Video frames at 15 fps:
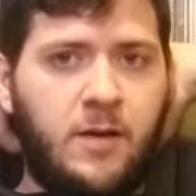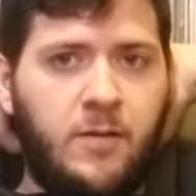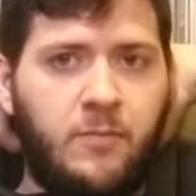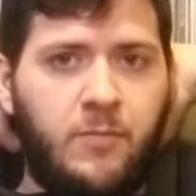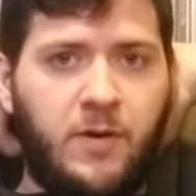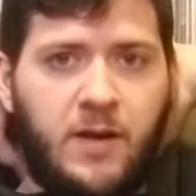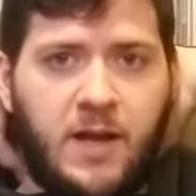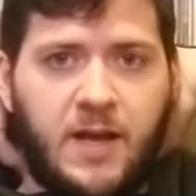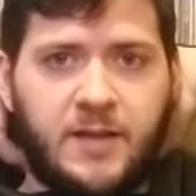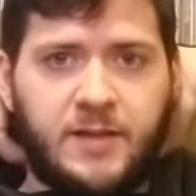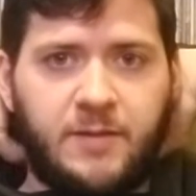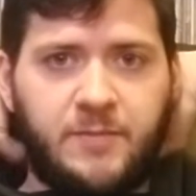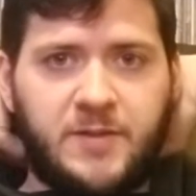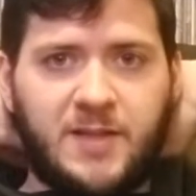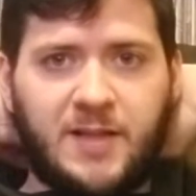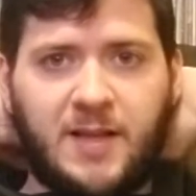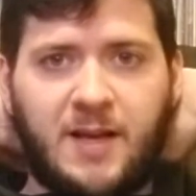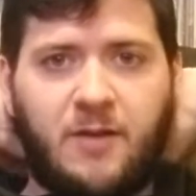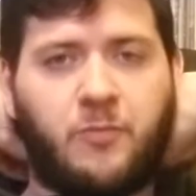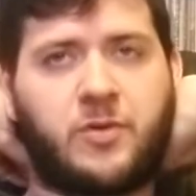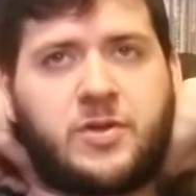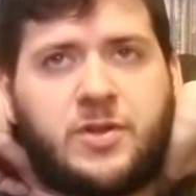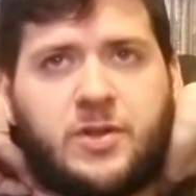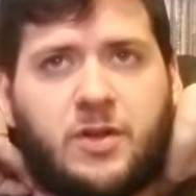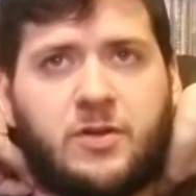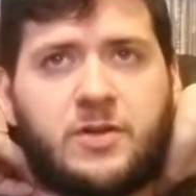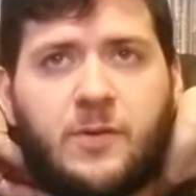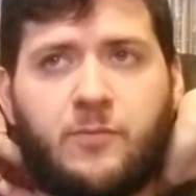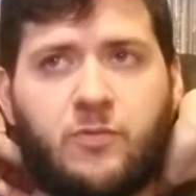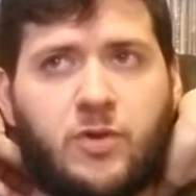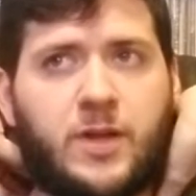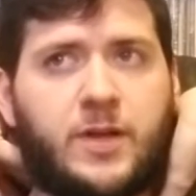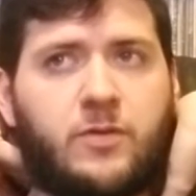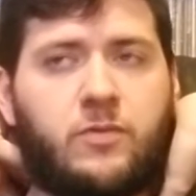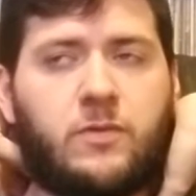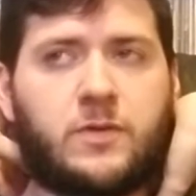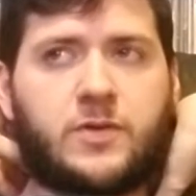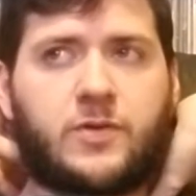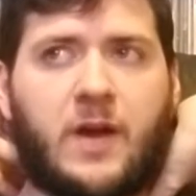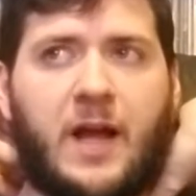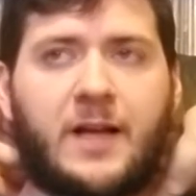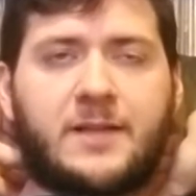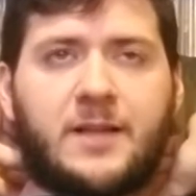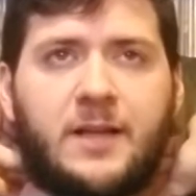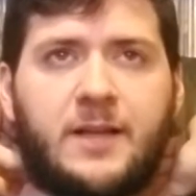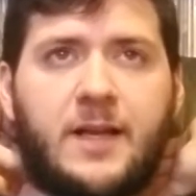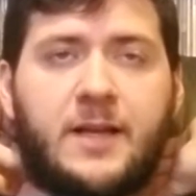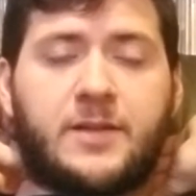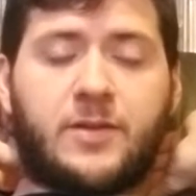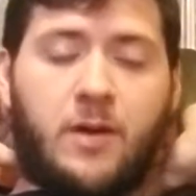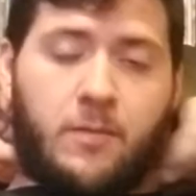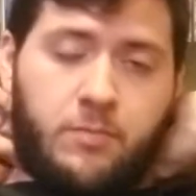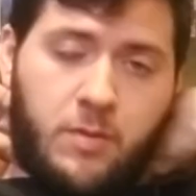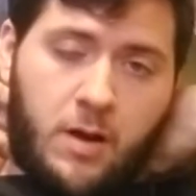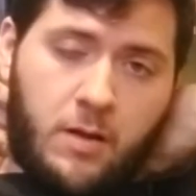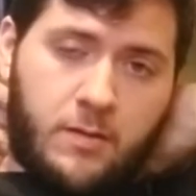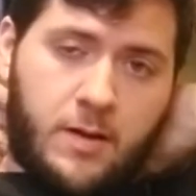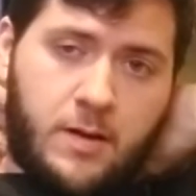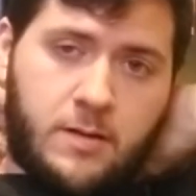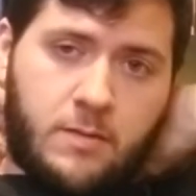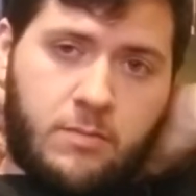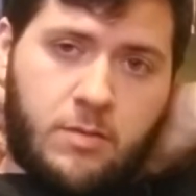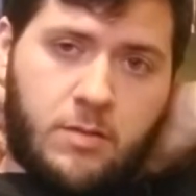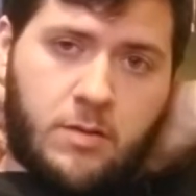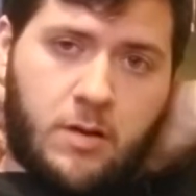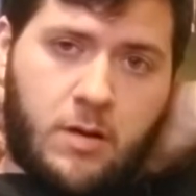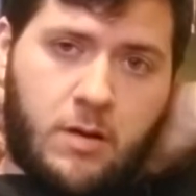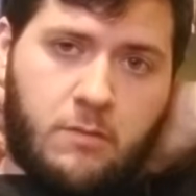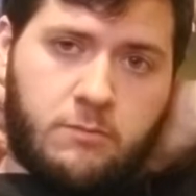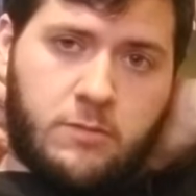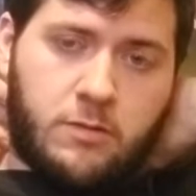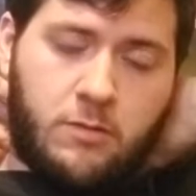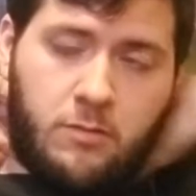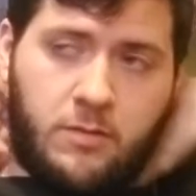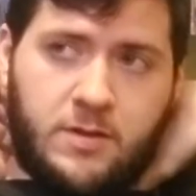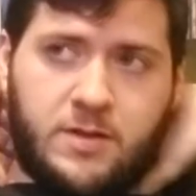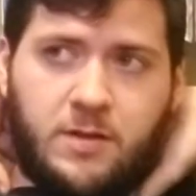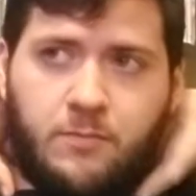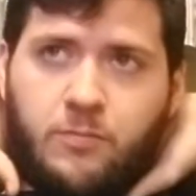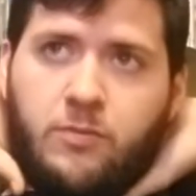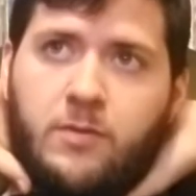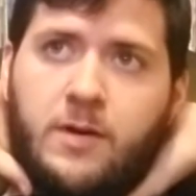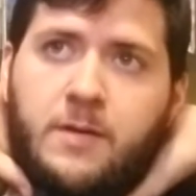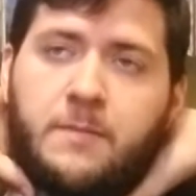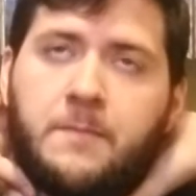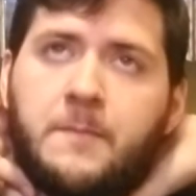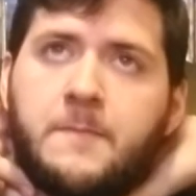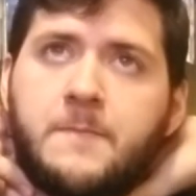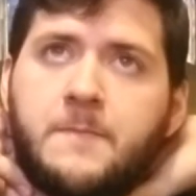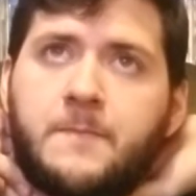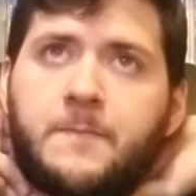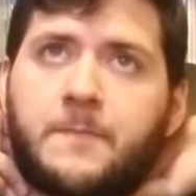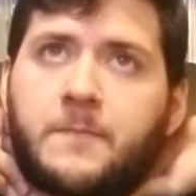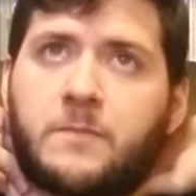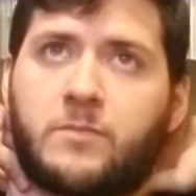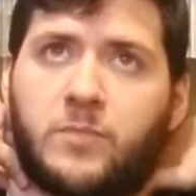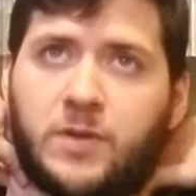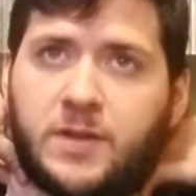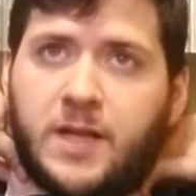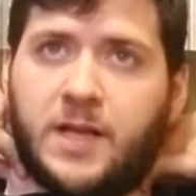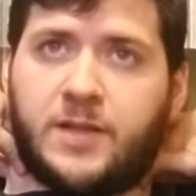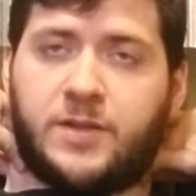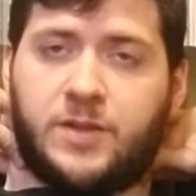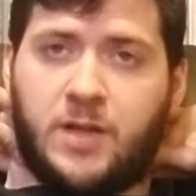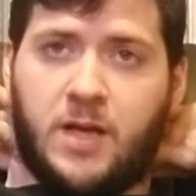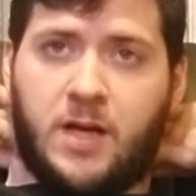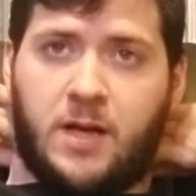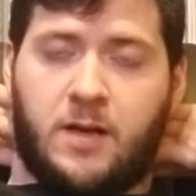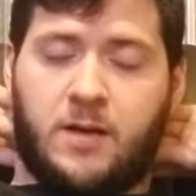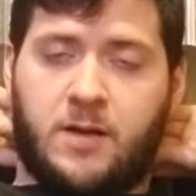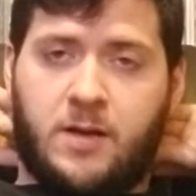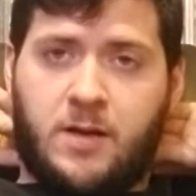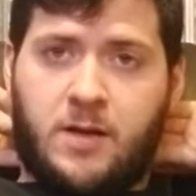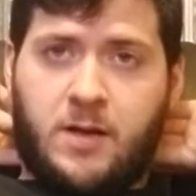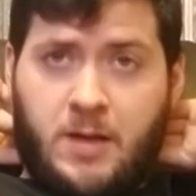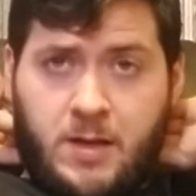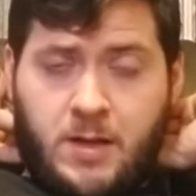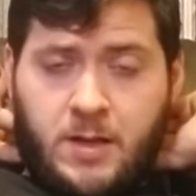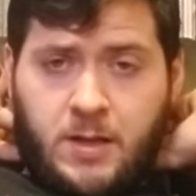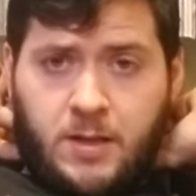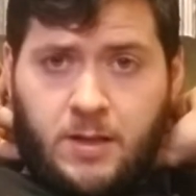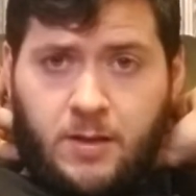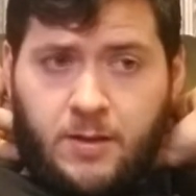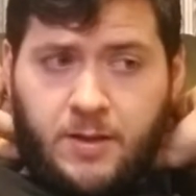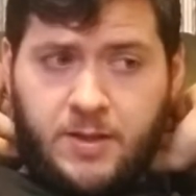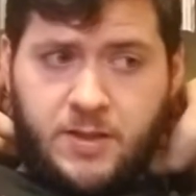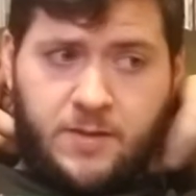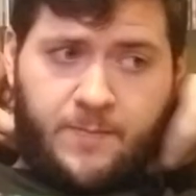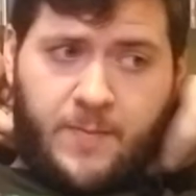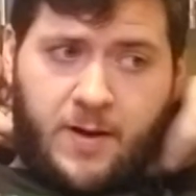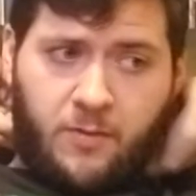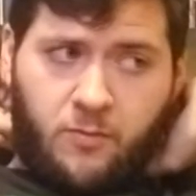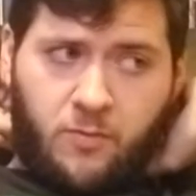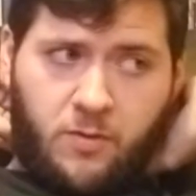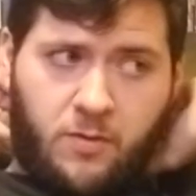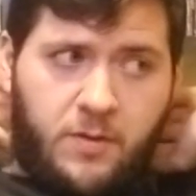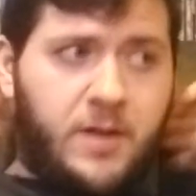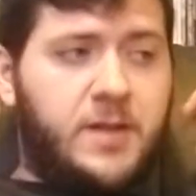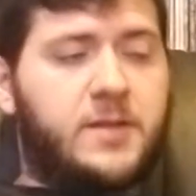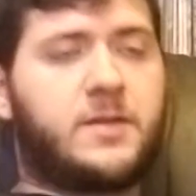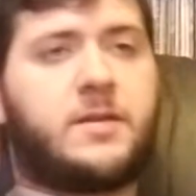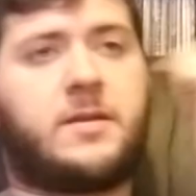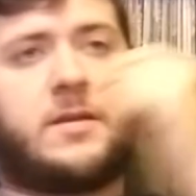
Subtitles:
But it has him singing it, which there's some really cool tracks on that, so I'll probably have to pick that up too at some point. But that's the least of my worries.